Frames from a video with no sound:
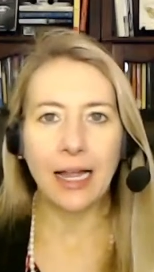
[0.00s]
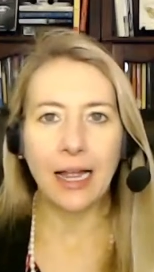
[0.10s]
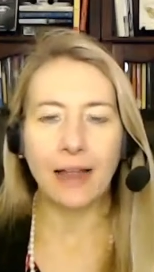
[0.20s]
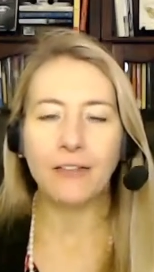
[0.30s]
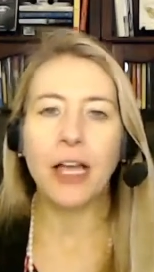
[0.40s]

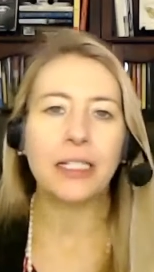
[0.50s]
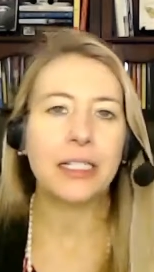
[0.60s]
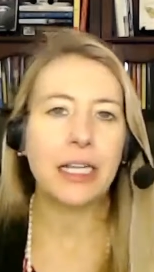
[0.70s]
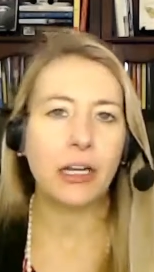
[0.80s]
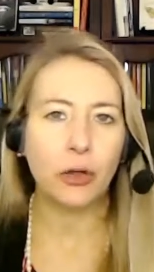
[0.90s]
I've got to
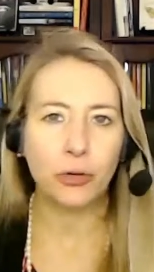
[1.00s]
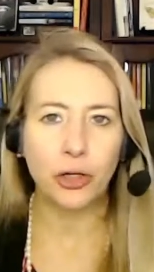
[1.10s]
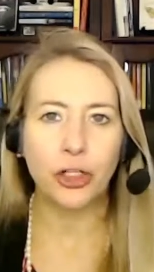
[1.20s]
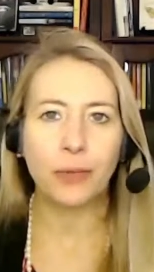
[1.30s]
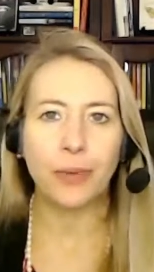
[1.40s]
take
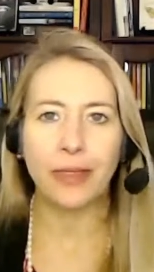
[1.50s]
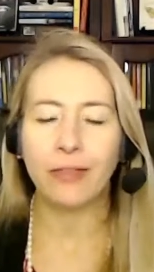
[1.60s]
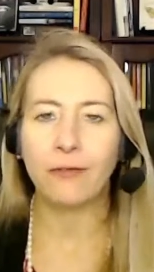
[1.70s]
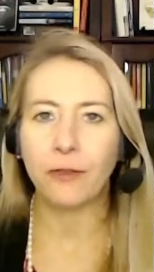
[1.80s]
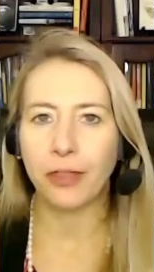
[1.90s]
ownership and
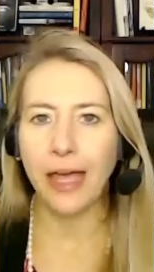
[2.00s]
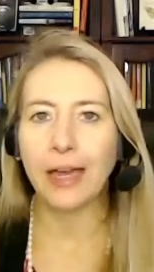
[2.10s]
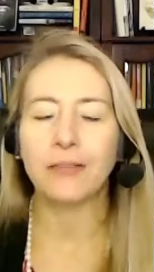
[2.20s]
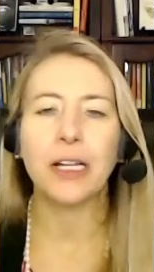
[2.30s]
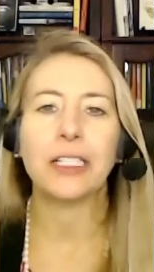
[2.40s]
for that.
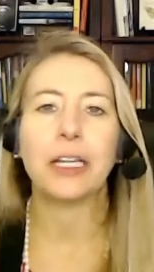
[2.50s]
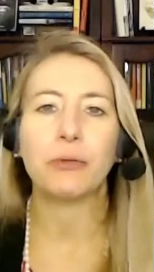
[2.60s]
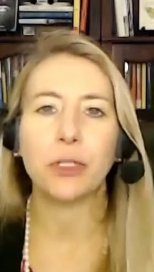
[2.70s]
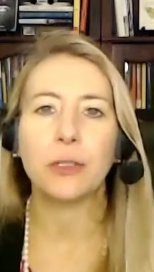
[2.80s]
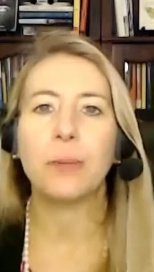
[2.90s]
I've got to take
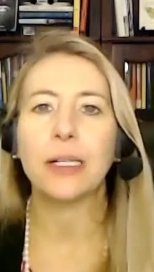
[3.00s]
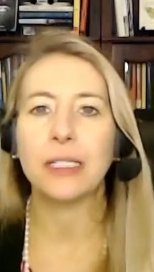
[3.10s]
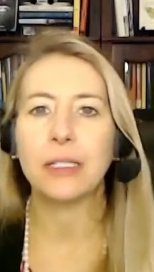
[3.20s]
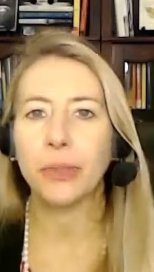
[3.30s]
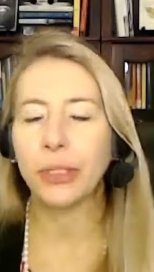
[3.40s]

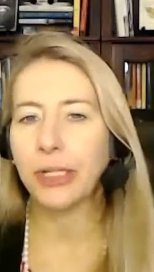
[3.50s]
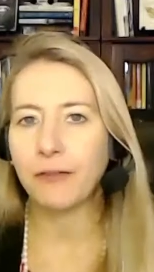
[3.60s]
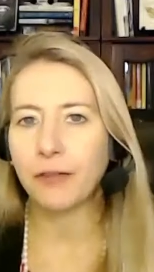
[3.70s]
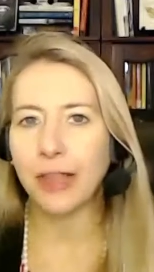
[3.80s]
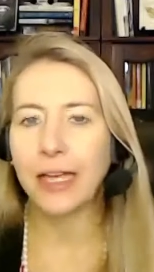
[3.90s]
responsibility
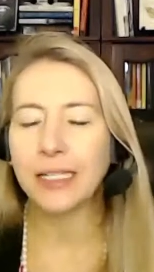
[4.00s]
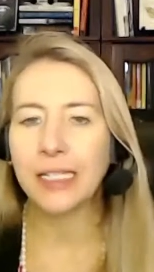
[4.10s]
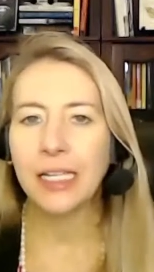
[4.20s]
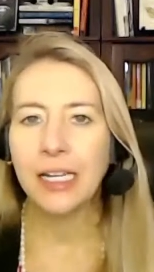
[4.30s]
for that.